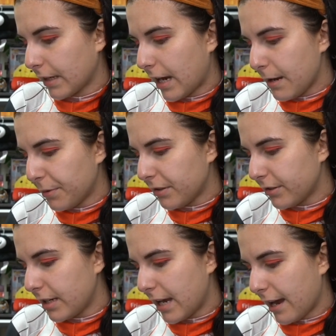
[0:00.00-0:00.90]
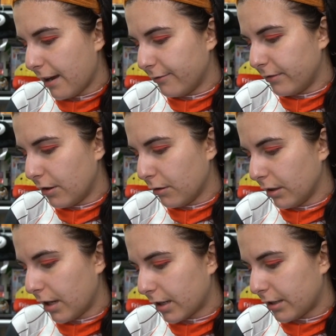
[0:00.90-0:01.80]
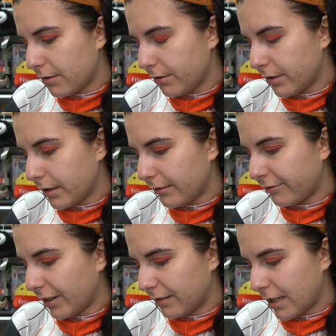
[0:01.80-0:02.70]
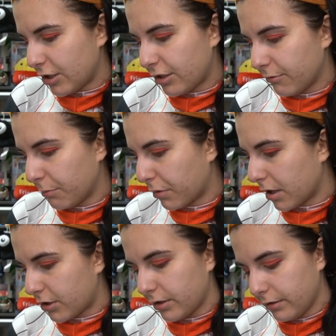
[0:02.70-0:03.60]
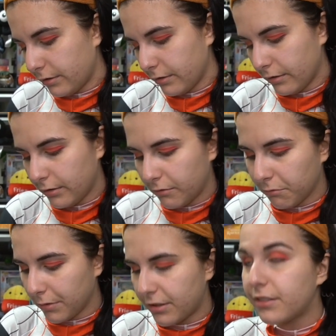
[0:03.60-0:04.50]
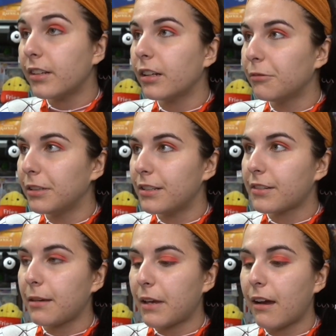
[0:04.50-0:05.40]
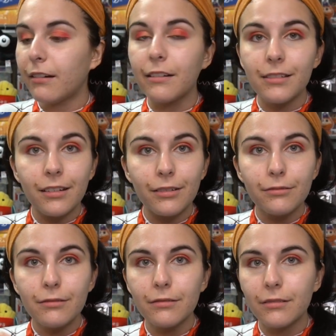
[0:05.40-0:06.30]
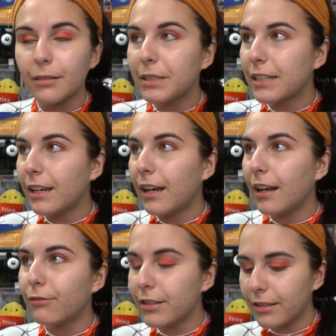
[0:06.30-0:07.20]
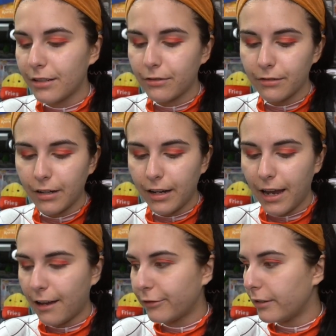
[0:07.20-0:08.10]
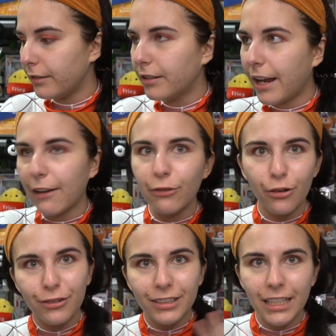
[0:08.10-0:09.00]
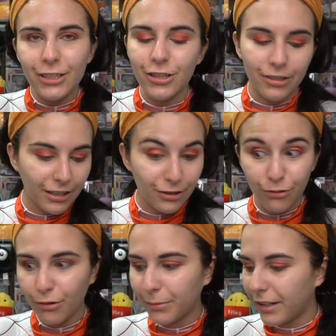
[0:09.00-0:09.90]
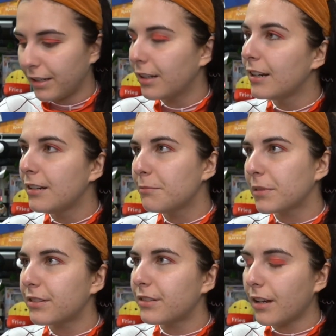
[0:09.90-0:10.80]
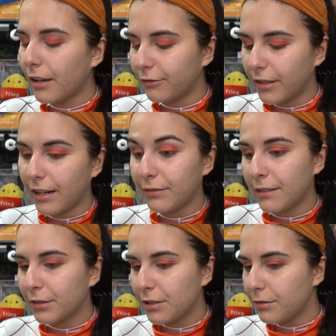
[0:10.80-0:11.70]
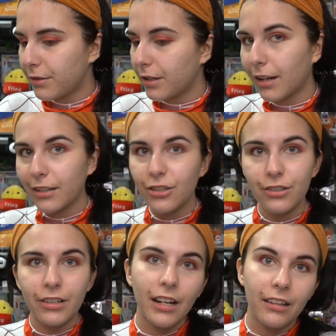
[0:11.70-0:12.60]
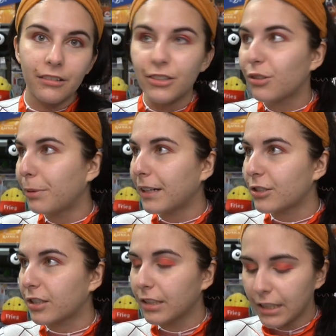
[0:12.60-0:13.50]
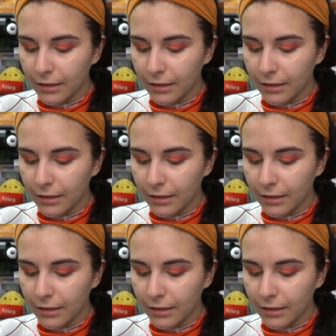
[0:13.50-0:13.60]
I personally have no luck using foundation with brushes, but still, when this came out, I was like, oh, let me get everything so I have it, and I have the whole collection. I could do all my, my stuff, and then I've never used it. I just took it out of the original packaging.